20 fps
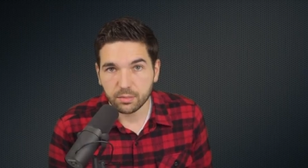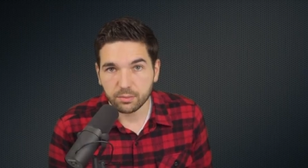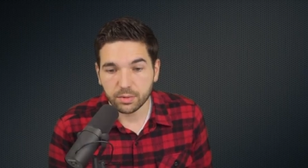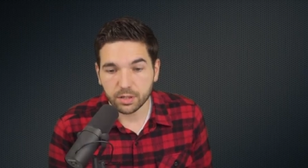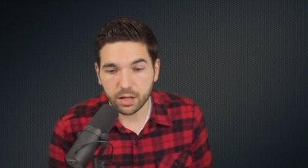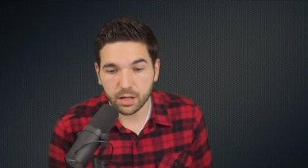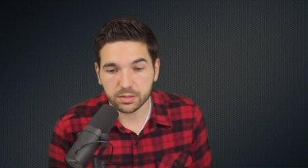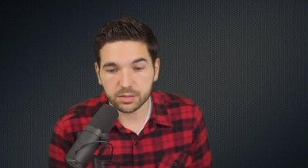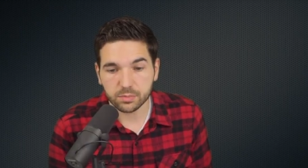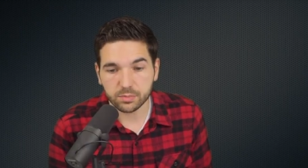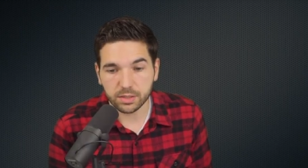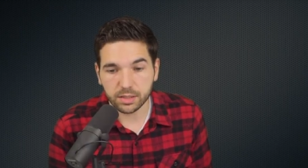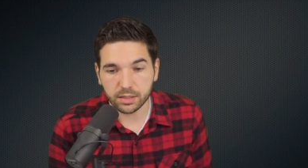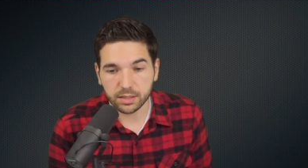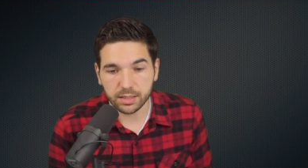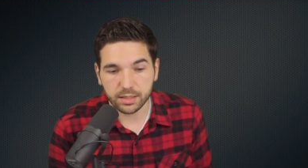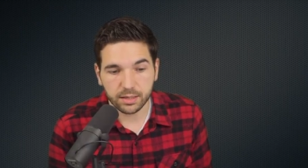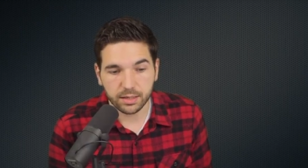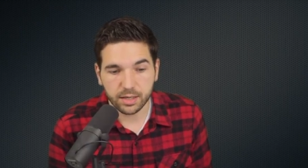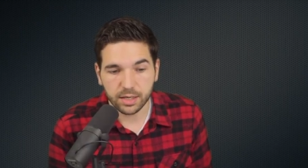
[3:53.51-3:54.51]
but
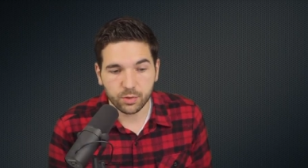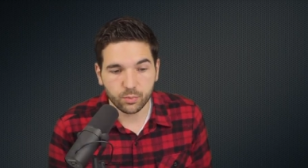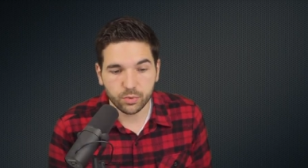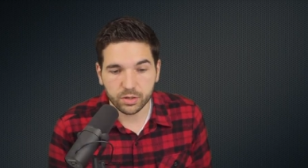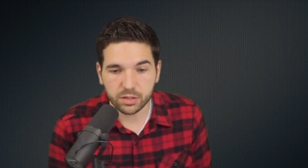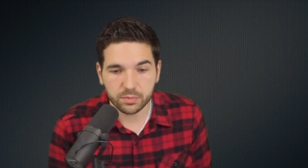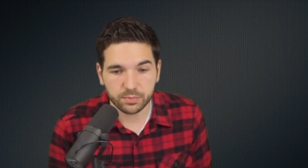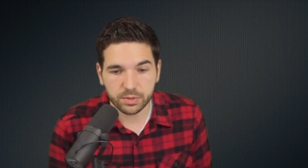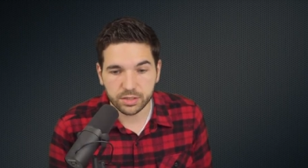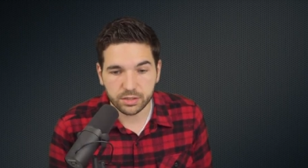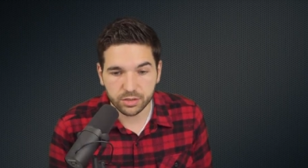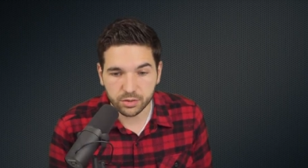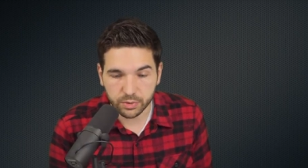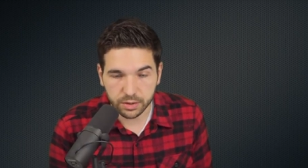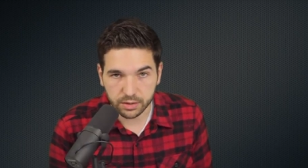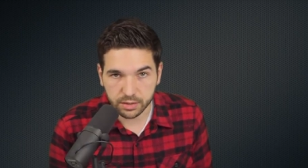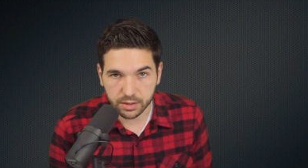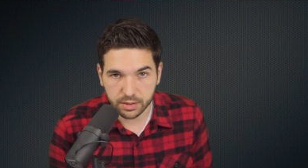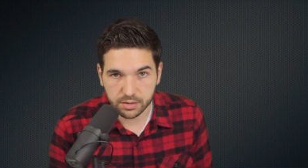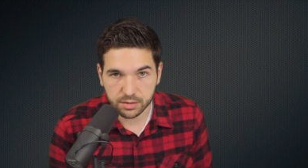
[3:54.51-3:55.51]
ultimately he wouldn't be
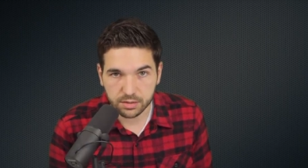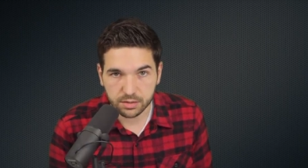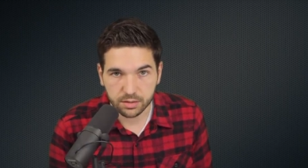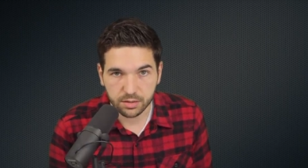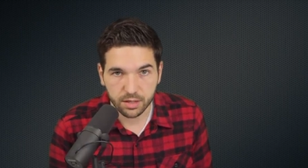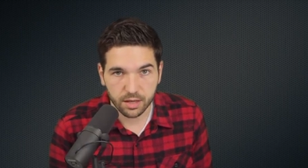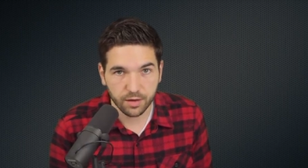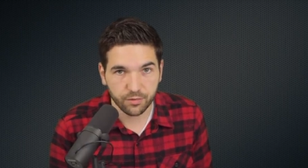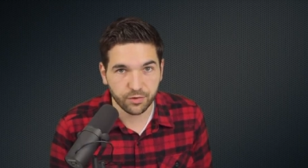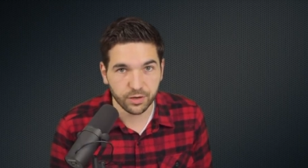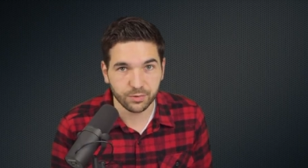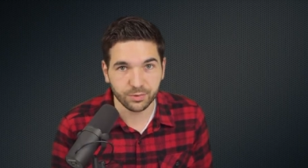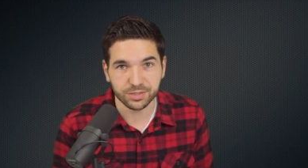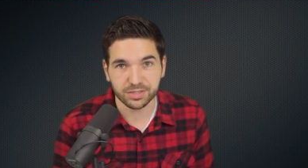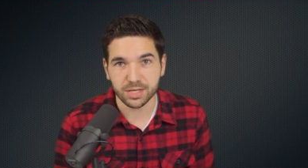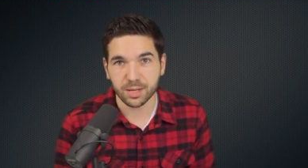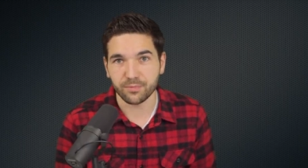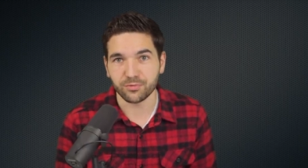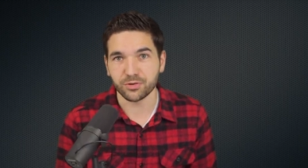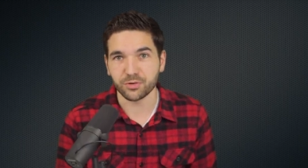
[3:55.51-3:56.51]
doing this if he
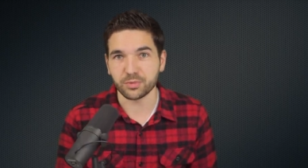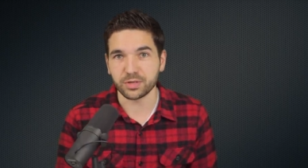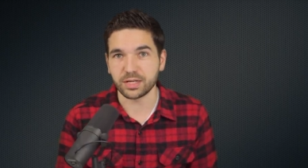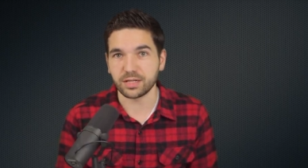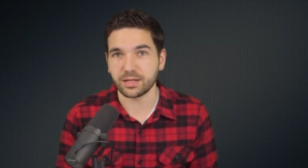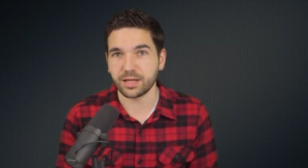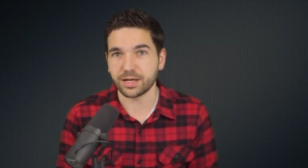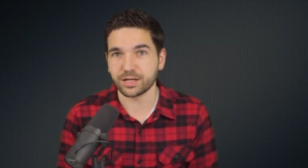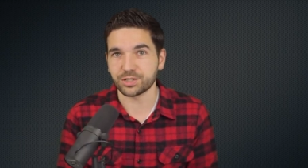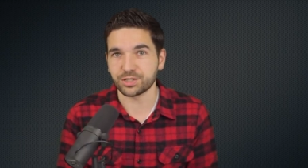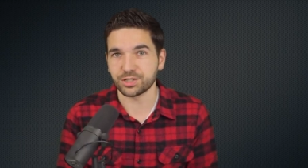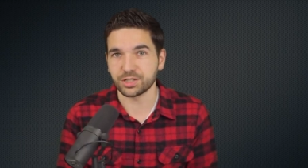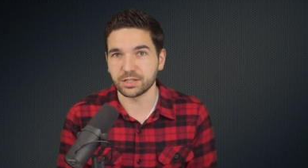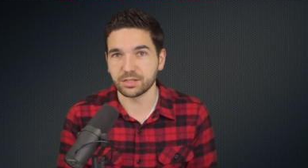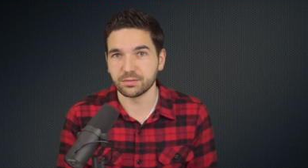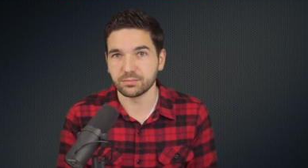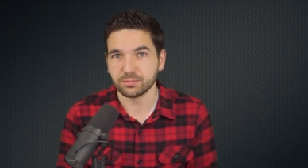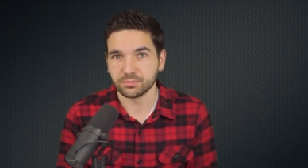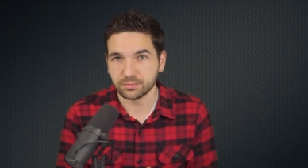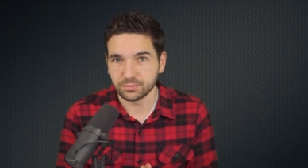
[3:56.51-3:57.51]
was up for
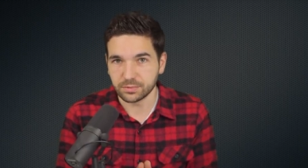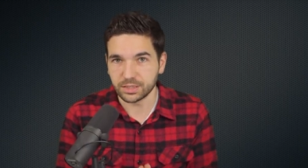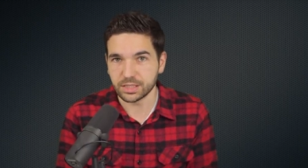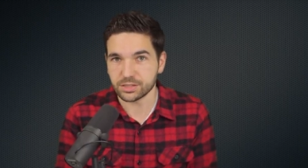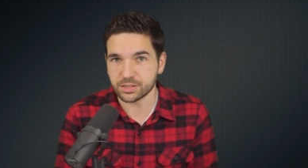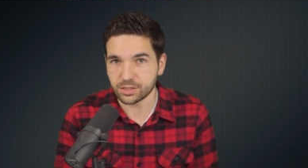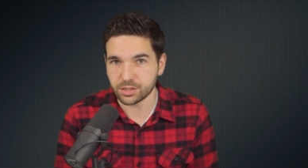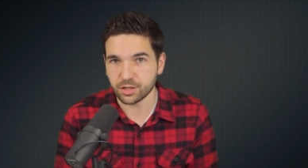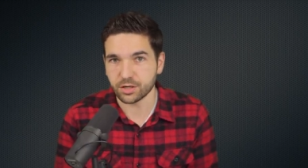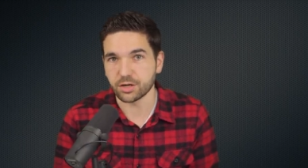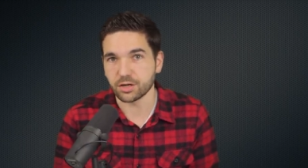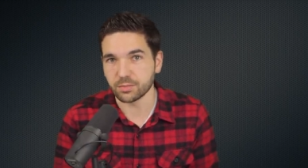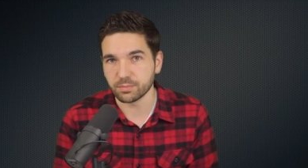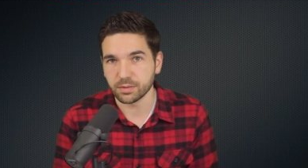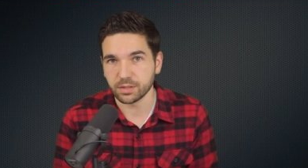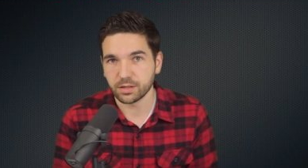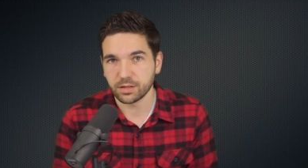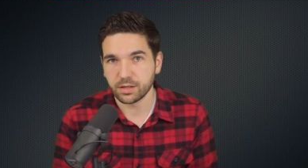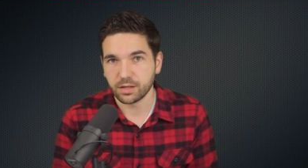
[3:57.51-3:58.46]
re-election this term.